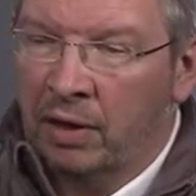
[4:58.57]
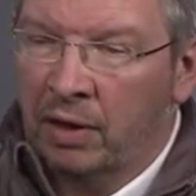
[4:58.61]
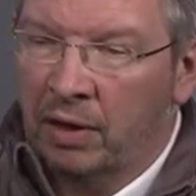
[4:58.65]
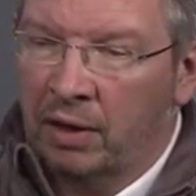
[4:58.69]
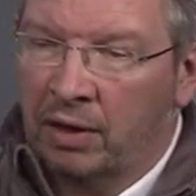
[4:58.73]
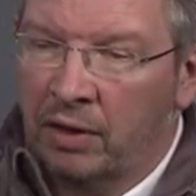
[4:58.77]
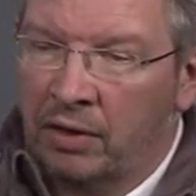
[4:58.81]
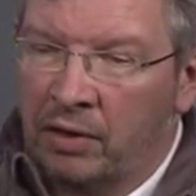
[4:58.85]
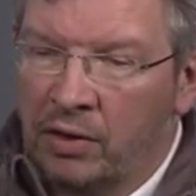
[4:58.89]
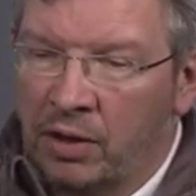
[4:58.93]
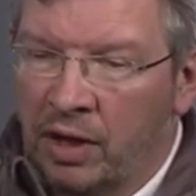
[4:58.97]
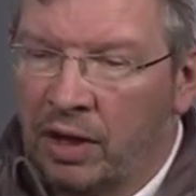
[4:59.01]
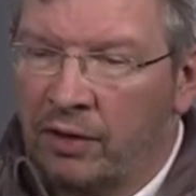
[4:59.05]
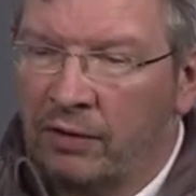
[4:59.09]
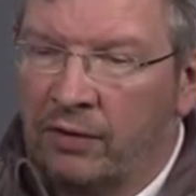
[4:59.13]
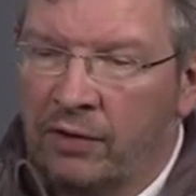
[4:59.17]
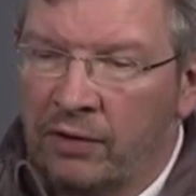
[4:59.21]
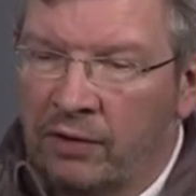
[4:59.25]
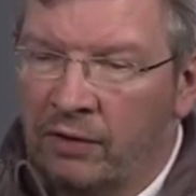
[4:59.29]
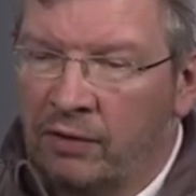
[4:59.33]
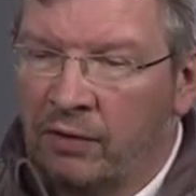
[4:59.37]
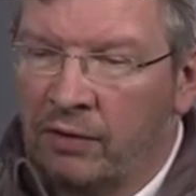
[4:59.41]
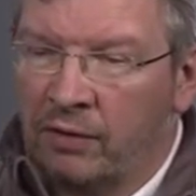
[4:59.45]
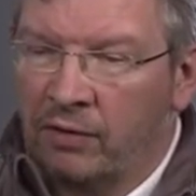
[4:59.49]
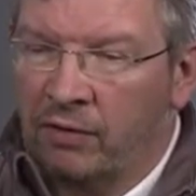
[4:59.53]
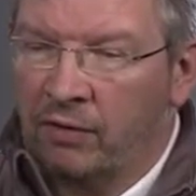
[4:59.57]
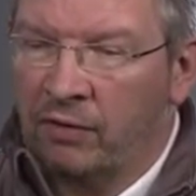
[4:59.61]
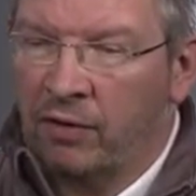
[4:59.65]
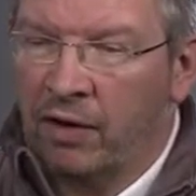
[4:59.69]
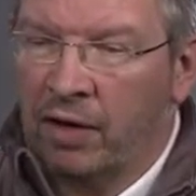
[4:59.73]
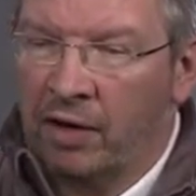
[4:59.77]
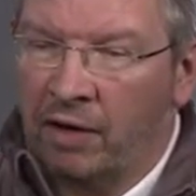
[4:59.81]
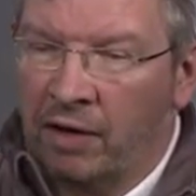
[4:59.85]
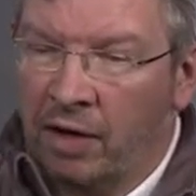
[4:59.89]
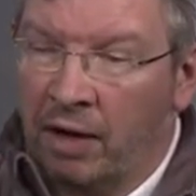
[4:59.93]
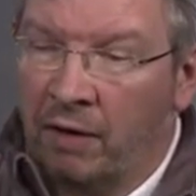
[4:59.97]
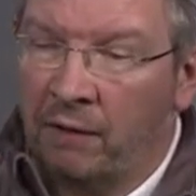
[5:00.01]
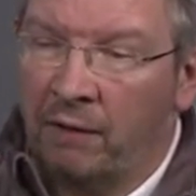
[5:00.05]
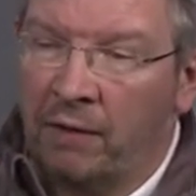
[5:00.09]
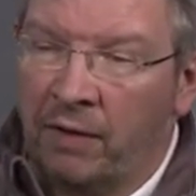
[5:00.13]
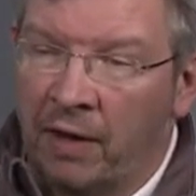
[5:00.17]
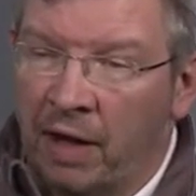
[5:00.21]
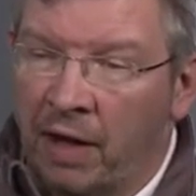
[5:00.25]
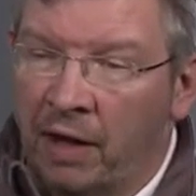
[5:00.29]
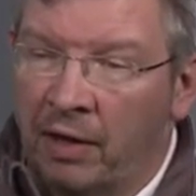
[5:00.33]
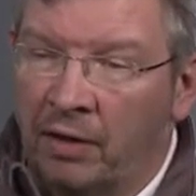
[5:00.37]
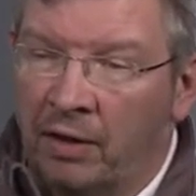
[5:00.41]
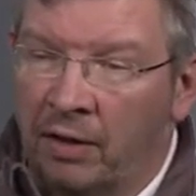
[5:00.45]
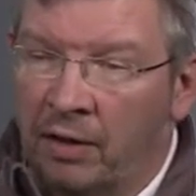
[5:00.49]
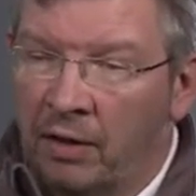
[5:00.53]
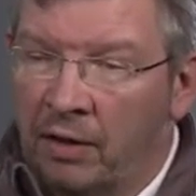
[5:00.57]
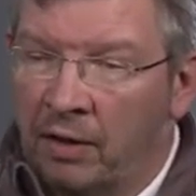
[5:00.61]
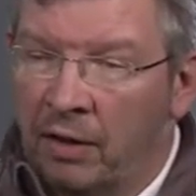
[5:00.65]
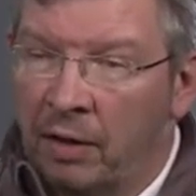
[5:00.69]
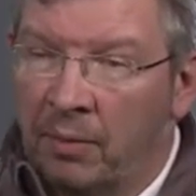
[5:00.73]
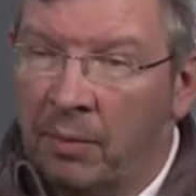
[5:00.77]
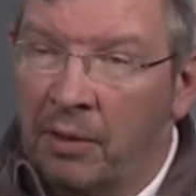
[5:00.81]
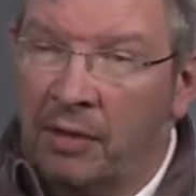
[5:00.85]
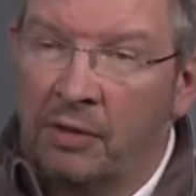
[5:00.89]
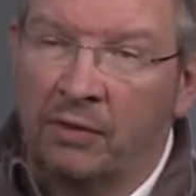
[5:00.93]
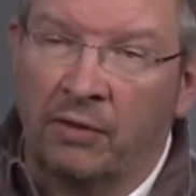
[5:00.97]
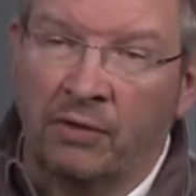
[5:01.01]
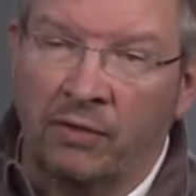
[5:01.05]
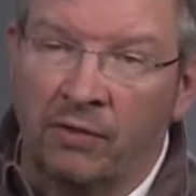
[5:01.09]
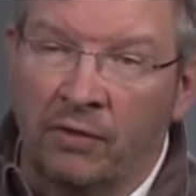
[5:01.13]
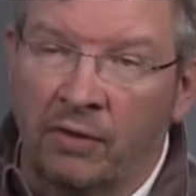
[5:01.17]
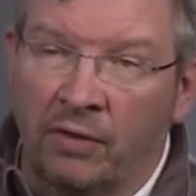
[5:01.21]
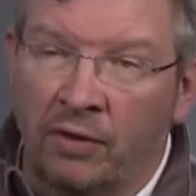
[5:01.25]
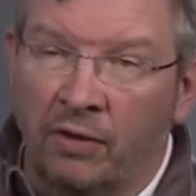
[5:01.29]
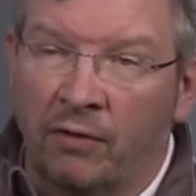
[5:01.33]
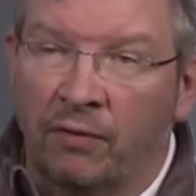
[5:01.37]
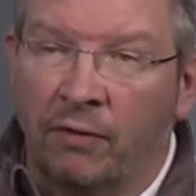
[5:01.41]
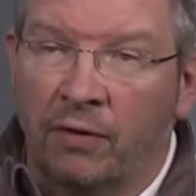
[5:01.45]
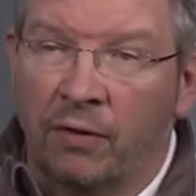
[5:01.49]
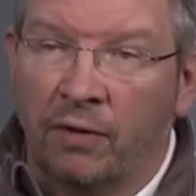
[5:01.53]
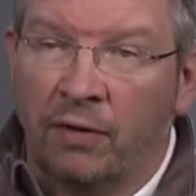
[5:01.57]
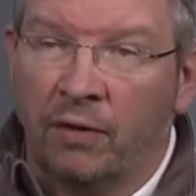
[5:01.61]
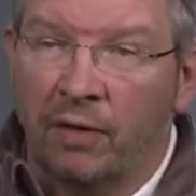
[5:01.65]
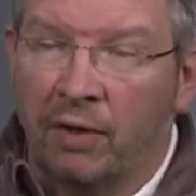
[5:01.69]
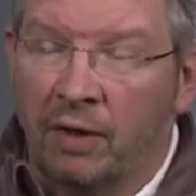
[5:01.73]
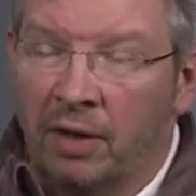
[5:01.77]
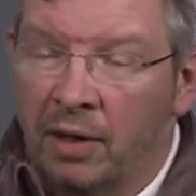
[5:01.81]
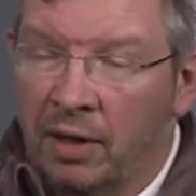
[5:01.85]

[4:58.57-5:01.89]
and the chassis is constrained after that, and the dimensions are different.